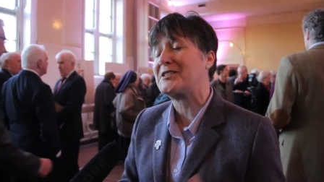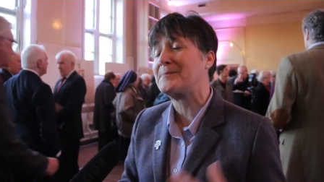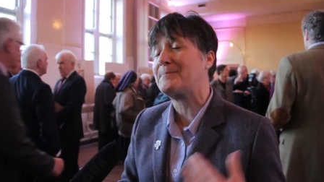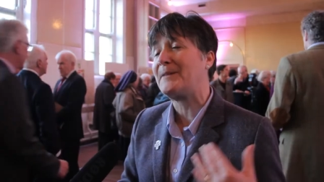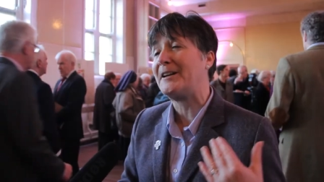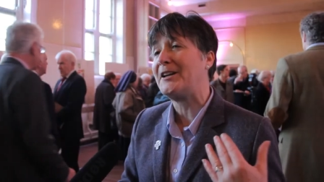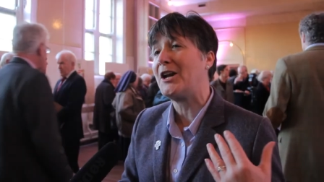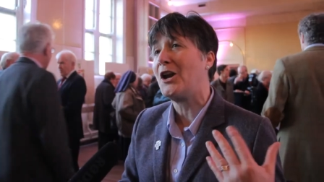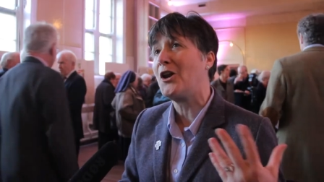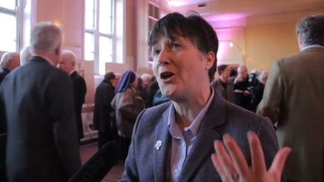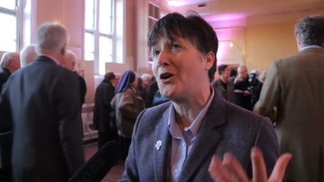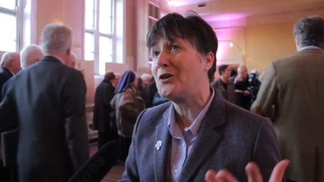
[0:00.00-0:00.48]

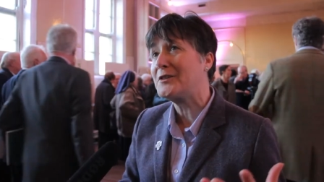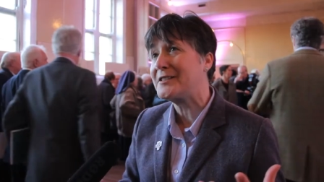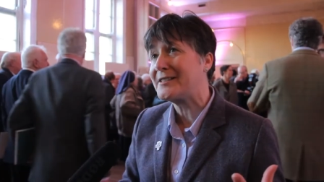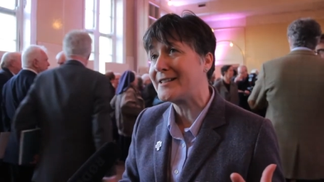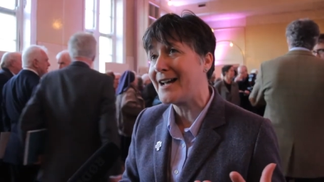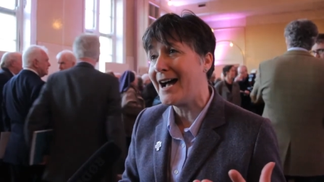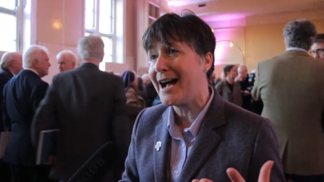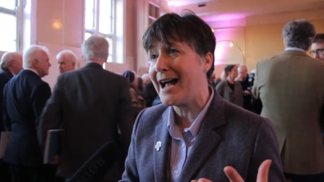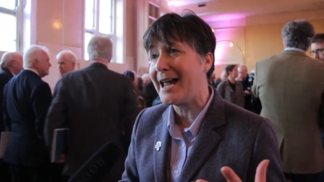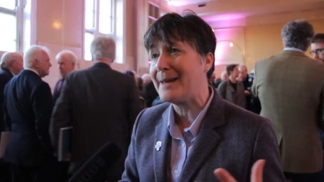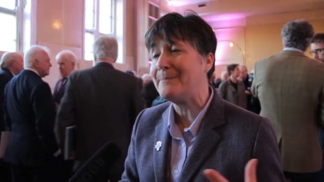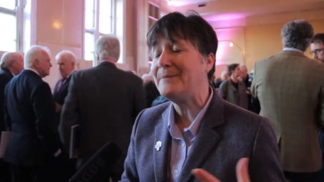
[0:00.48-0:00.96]
been a long
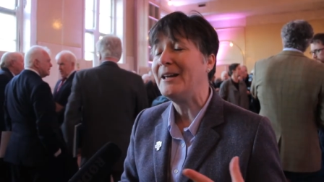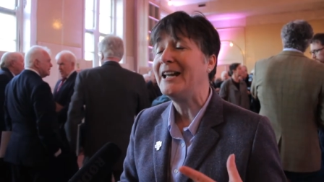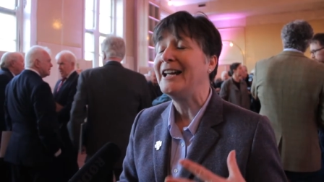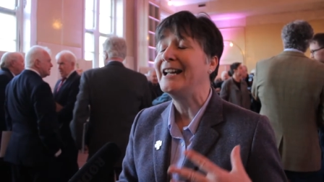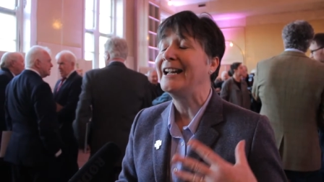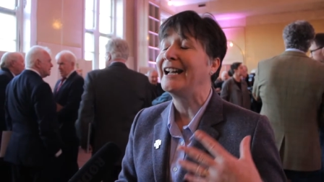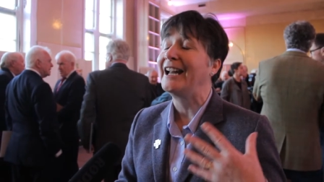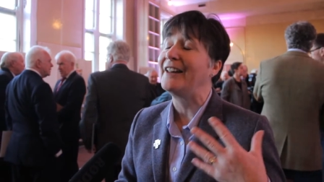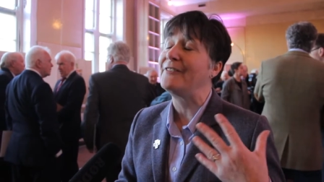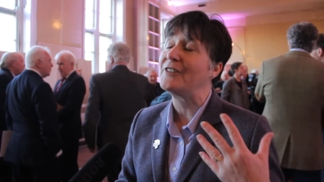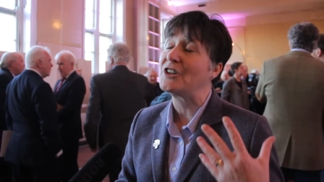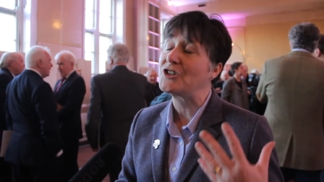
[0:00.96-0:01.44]
time
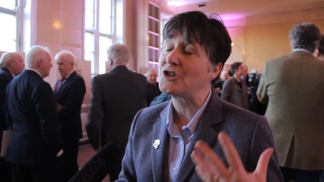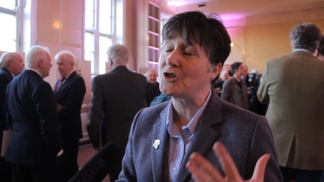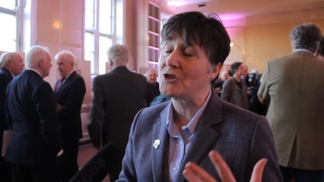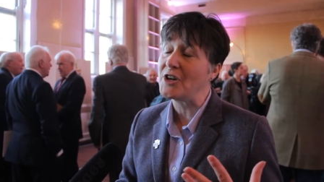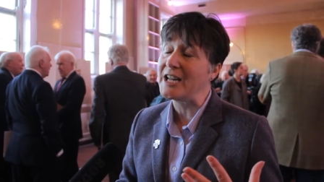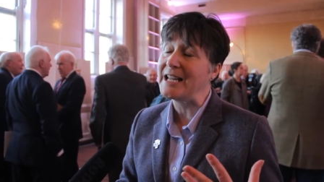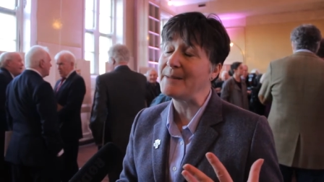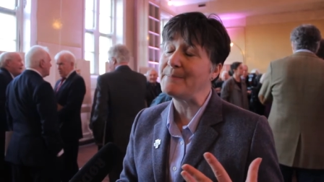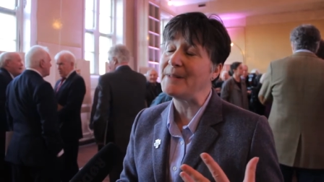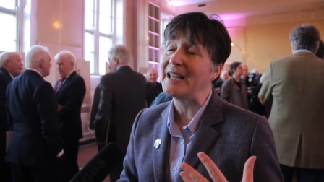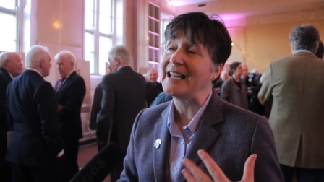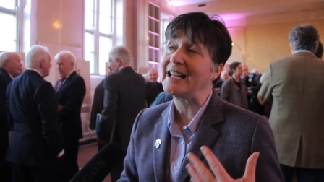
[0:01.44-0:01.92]
in the
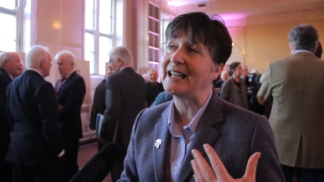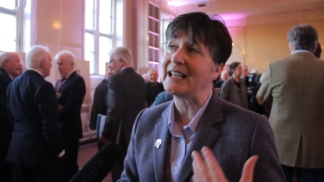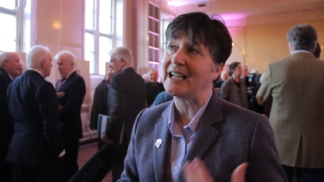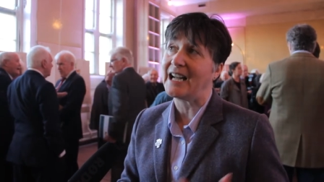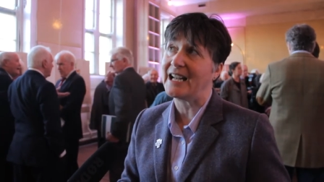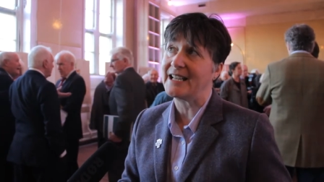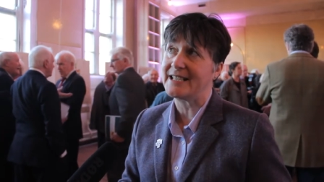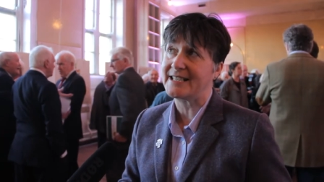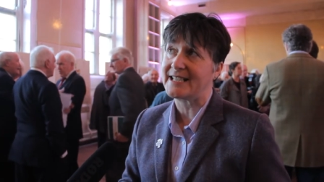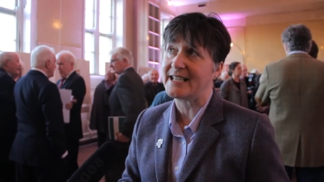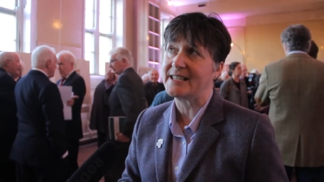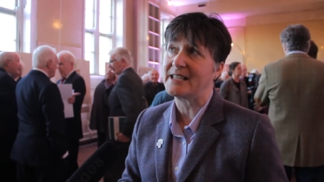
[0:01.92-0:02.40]
dreaming
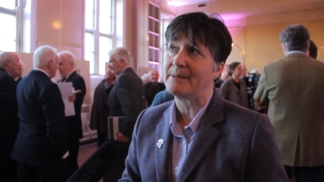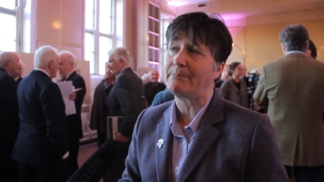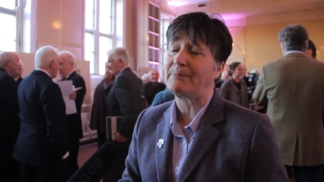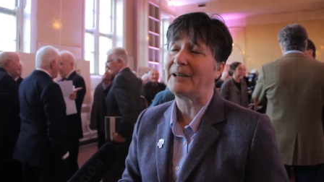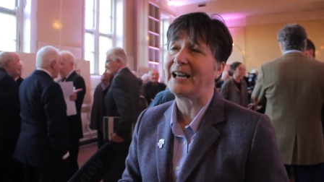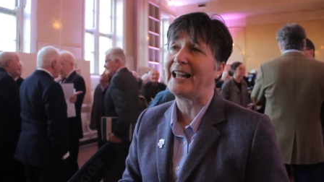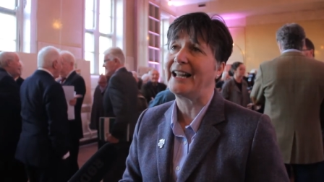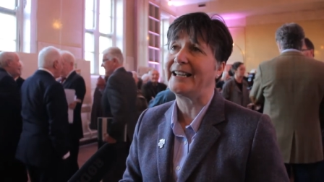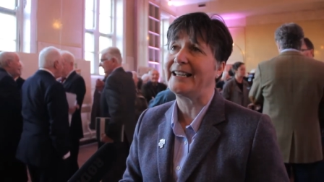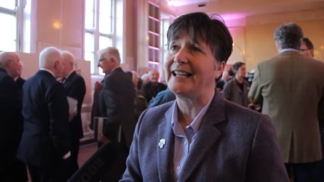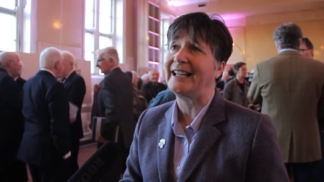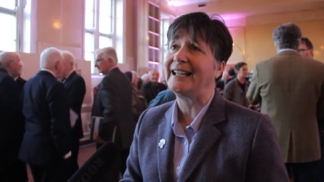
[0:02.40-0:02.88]
and in the
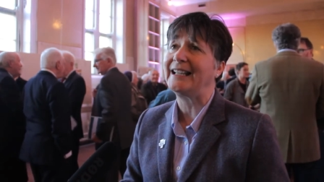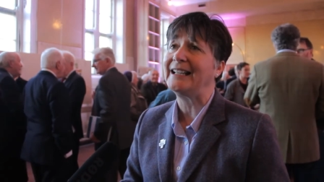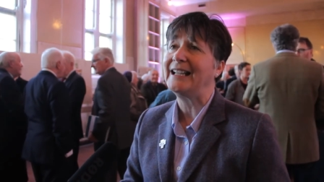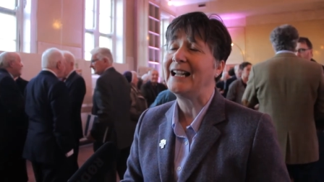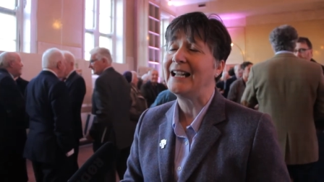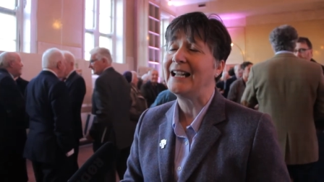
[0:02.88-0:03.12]
planning,